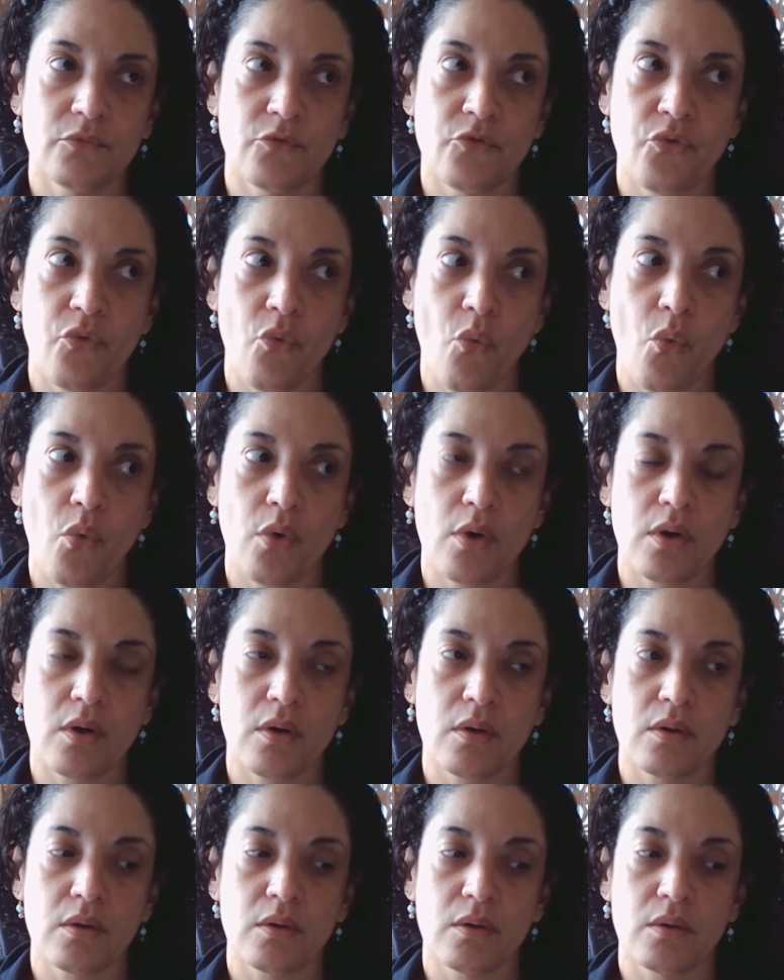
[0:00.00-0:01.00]

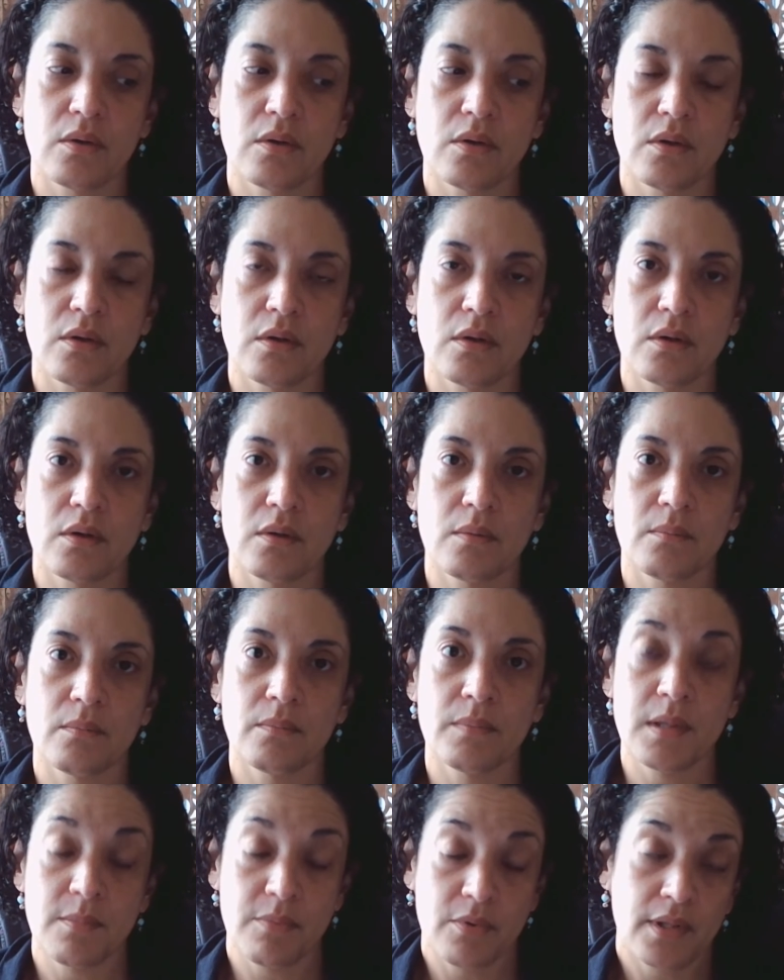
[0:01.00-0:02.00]
for
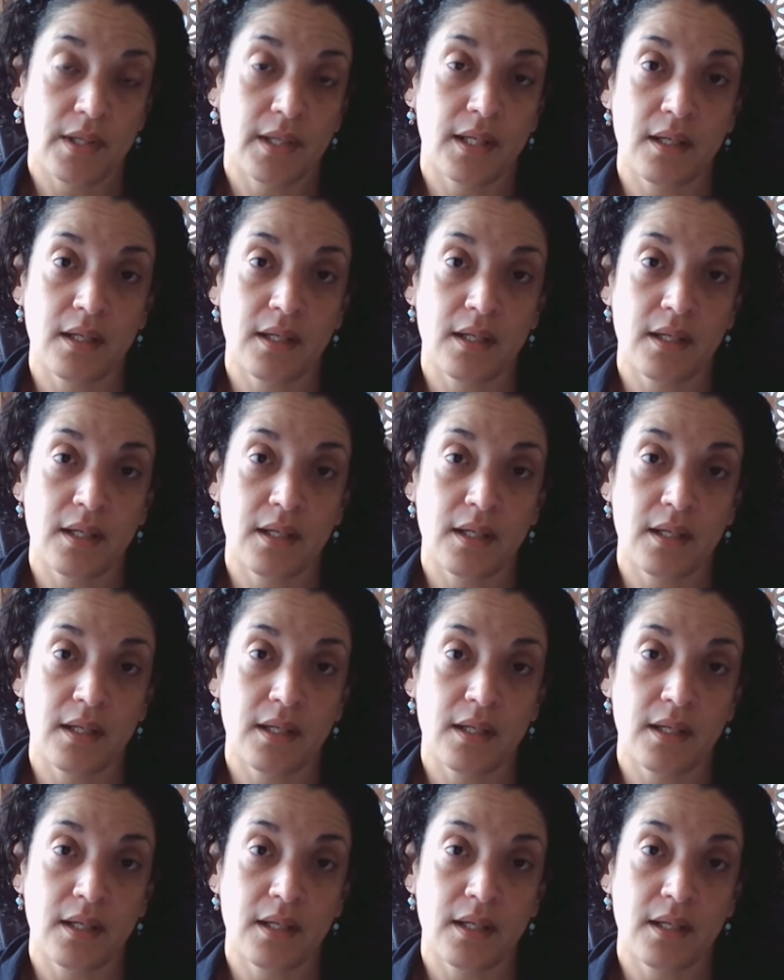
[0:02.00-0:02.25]
people that